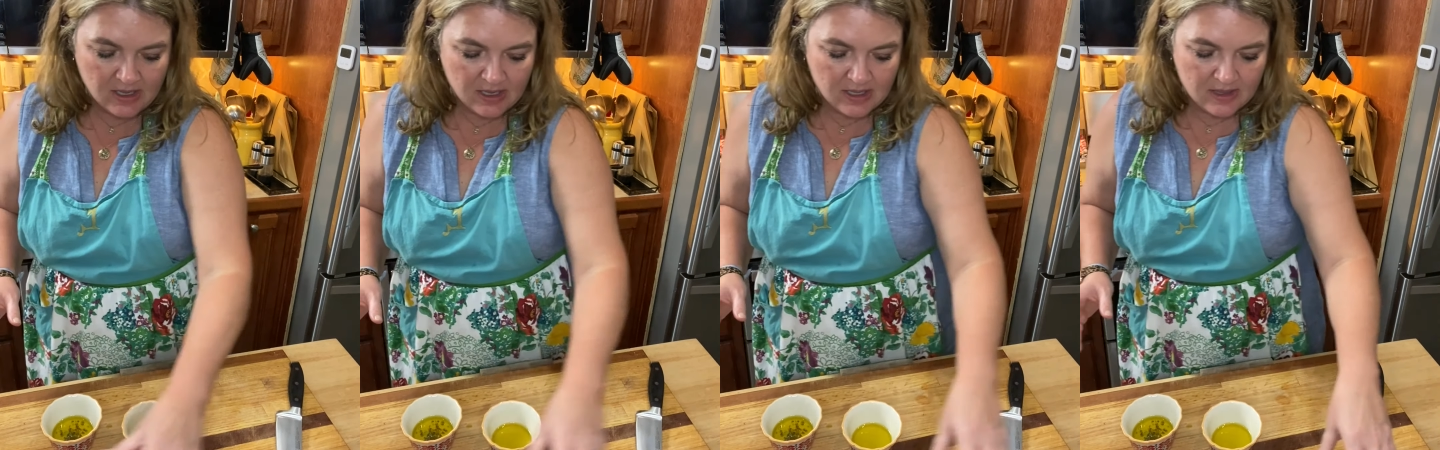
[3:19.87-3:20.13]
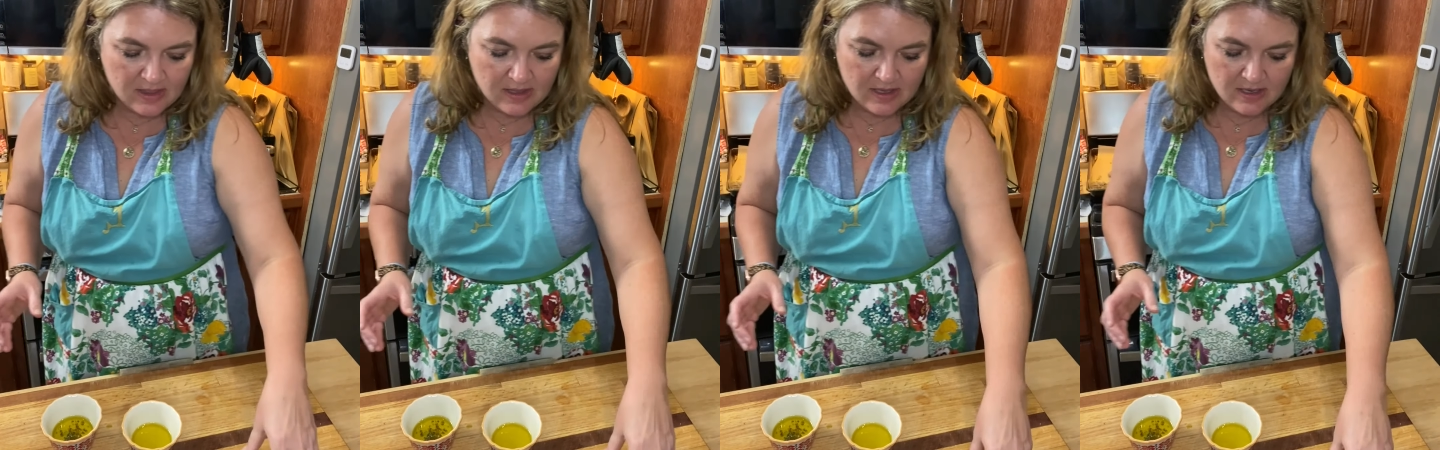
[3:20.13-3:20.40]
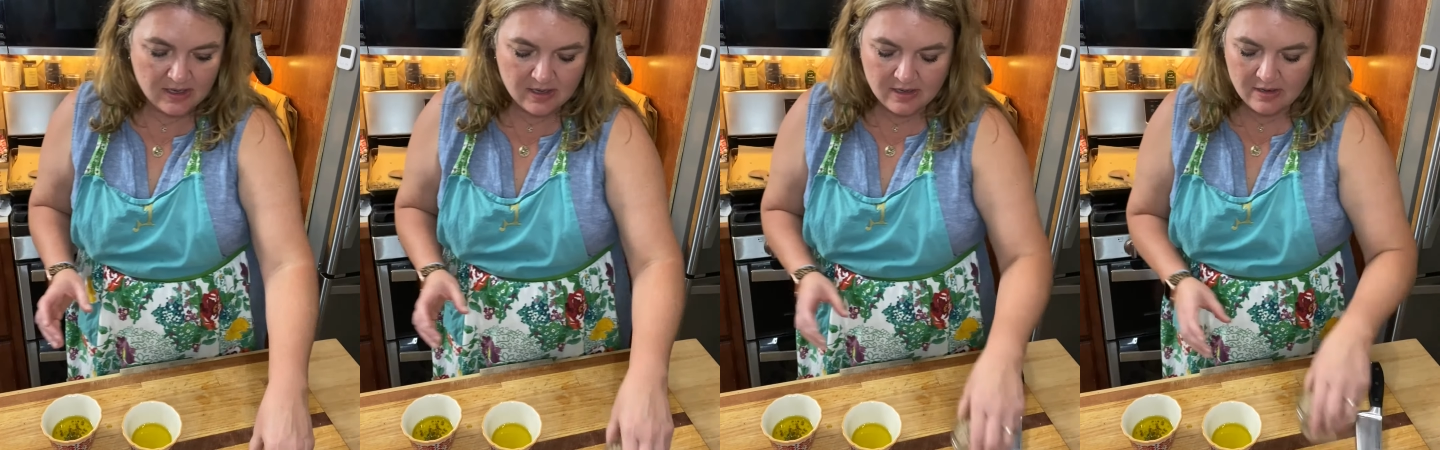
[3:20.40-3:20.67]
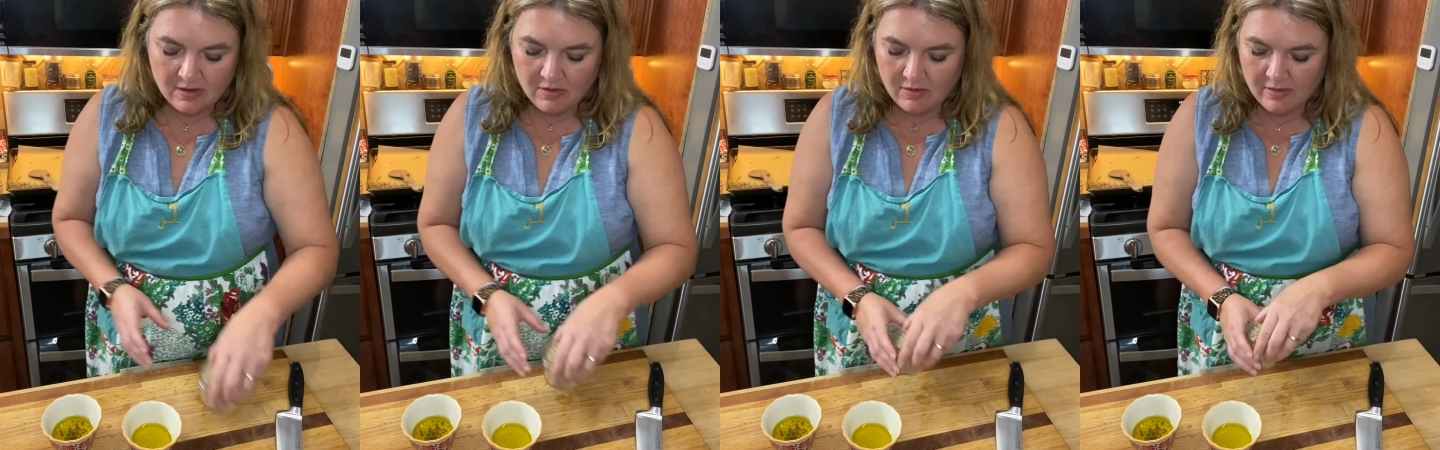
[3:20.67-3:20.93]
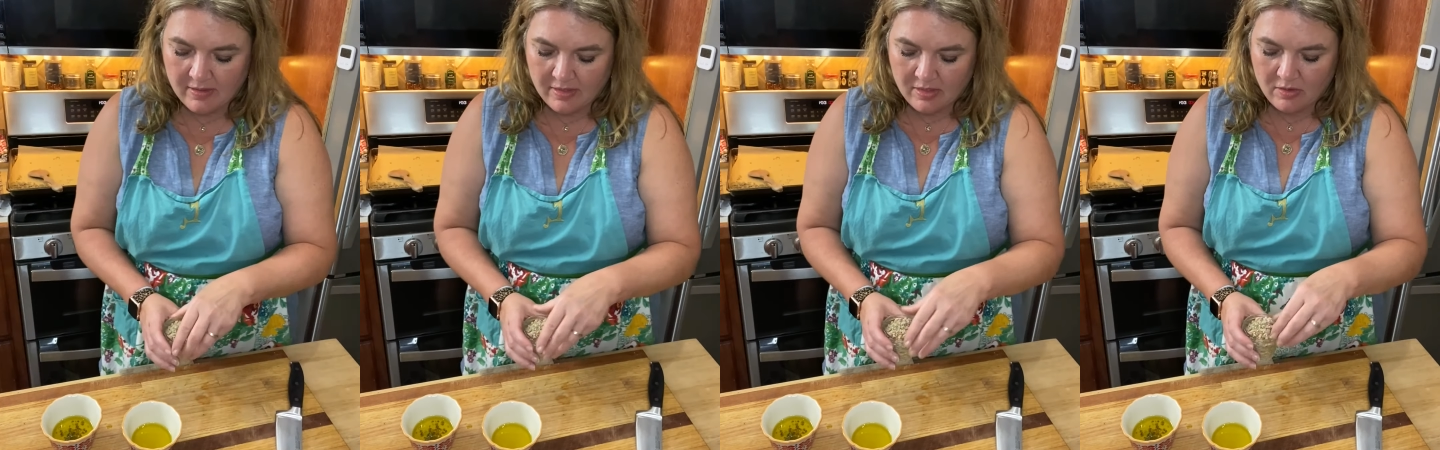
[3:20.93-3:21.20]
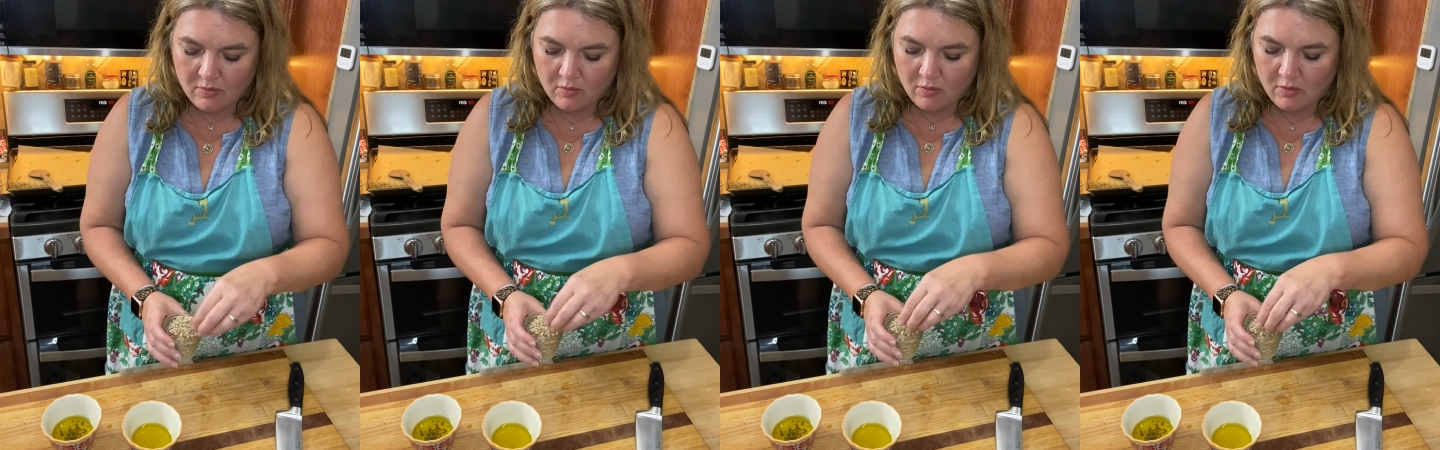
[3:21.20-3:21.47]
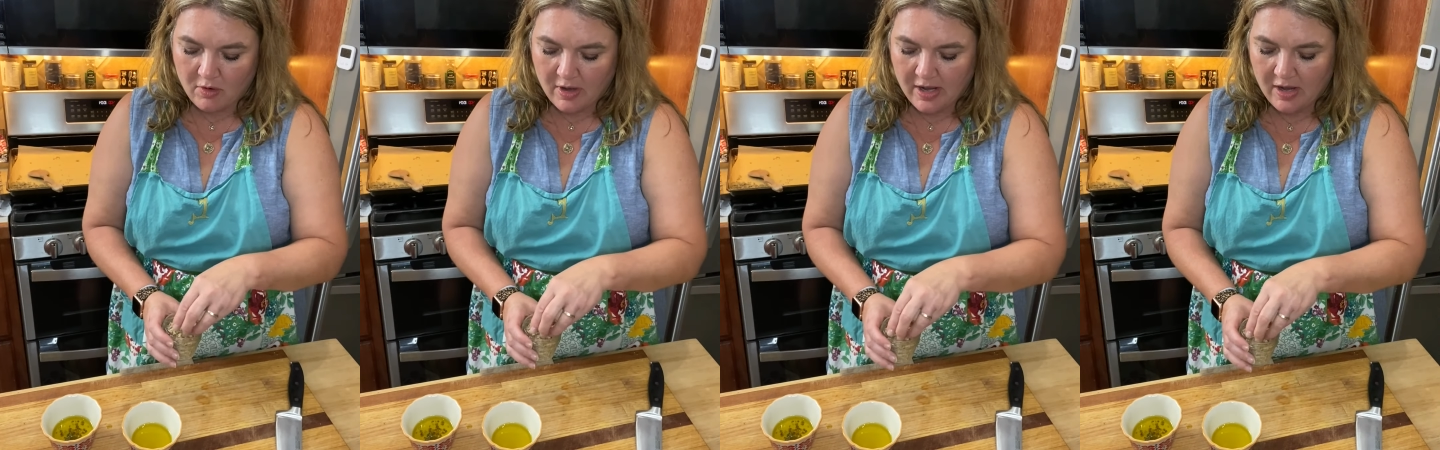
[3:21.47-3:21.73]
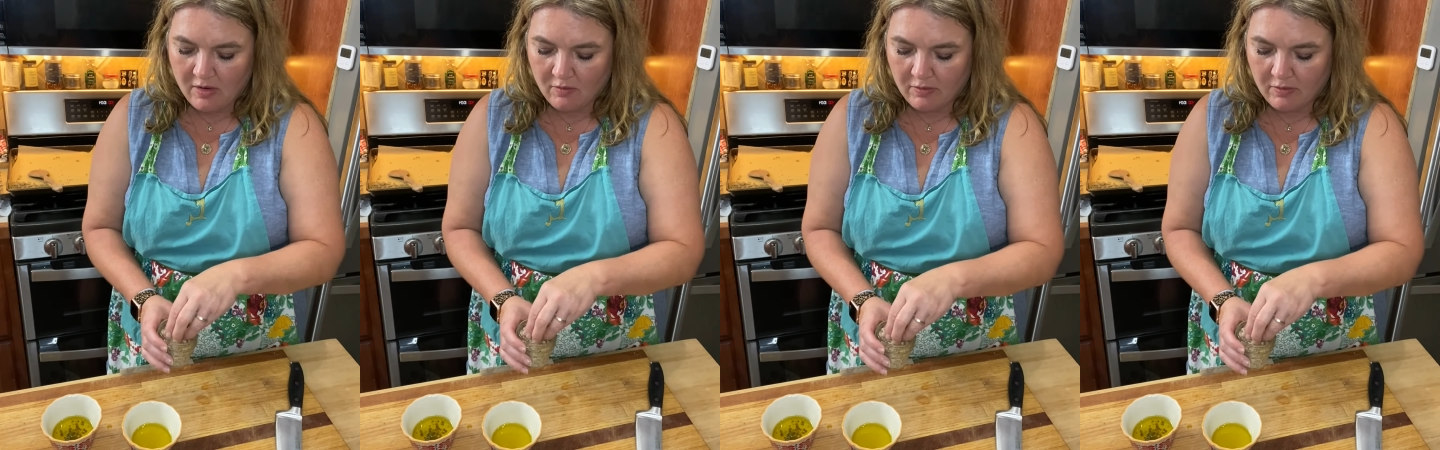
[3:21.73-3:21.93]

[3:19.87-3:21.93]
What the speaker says: And then on the right,